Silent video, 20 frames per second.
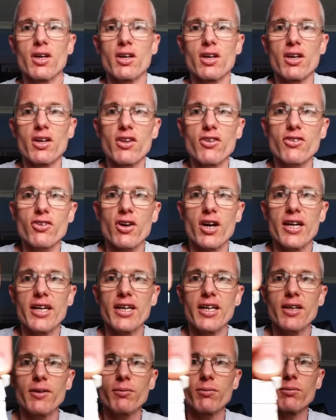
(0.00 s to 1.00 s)
Yeah, this guy
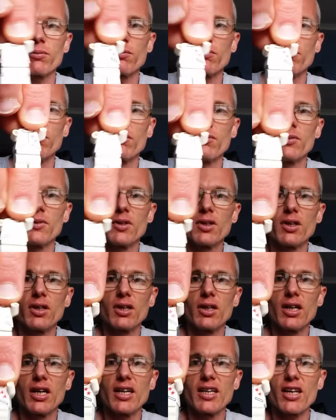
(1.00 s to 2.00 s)
here,
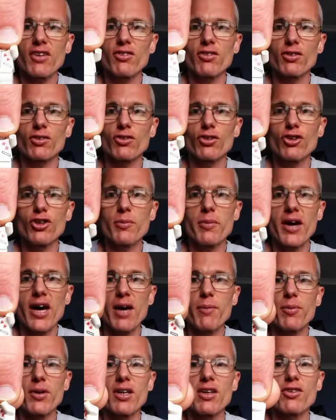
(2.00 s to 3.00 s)
he doesn't look too
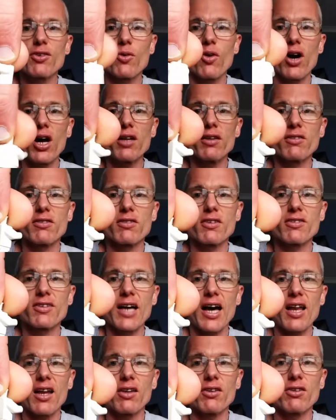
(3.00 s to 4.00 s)
bad, but he's quite
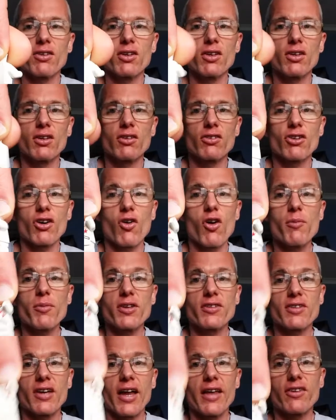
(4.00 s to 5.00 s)
discoloured. So I won't be
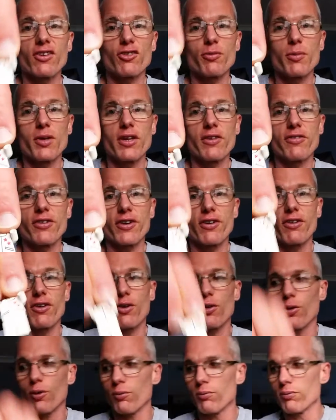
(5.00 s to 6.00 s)
selling this minifigure at
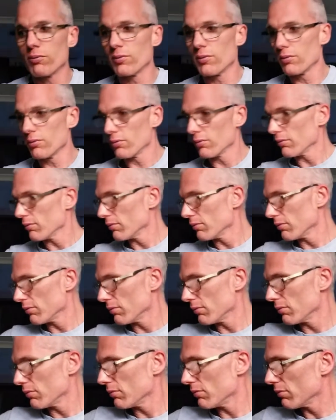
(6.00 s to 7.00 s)
all.
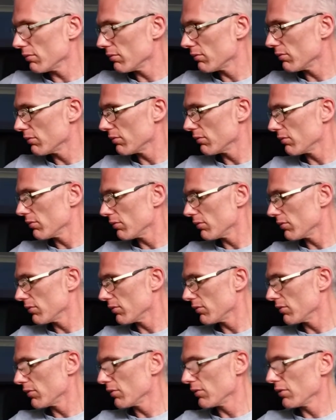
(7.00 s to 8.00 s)

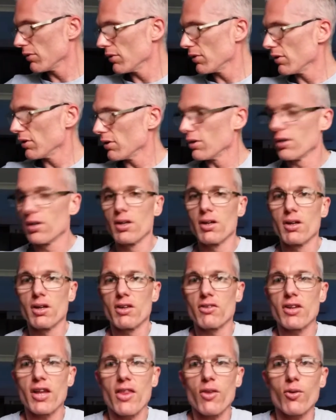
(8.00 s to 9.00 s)

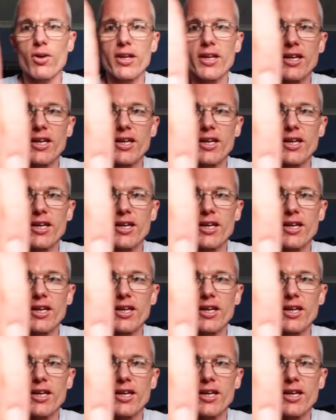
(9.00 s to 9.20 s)
There's another one